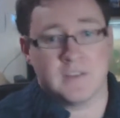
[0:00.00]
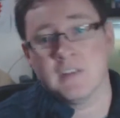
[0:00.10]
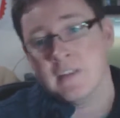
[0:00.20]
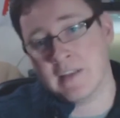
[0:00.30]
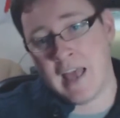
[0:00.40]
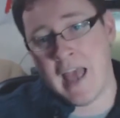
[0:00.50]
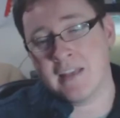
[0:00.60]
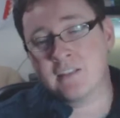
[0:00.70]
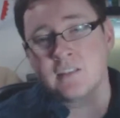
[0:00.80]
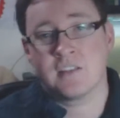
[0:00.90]
It
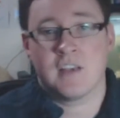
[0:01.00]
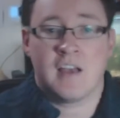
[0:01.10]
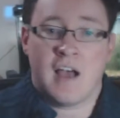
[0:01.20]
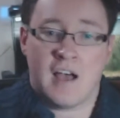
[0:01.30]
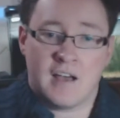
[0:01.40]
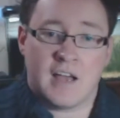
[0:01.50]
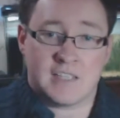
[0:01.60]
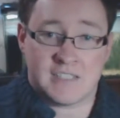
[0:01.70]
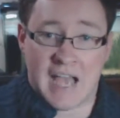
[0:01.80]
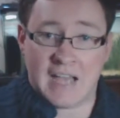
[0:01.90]
hits
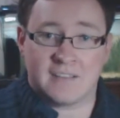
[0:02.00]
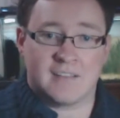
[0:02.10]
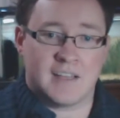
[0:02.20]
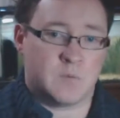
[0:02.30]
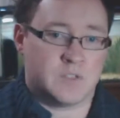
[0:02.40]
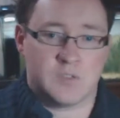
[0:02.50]
a satellite,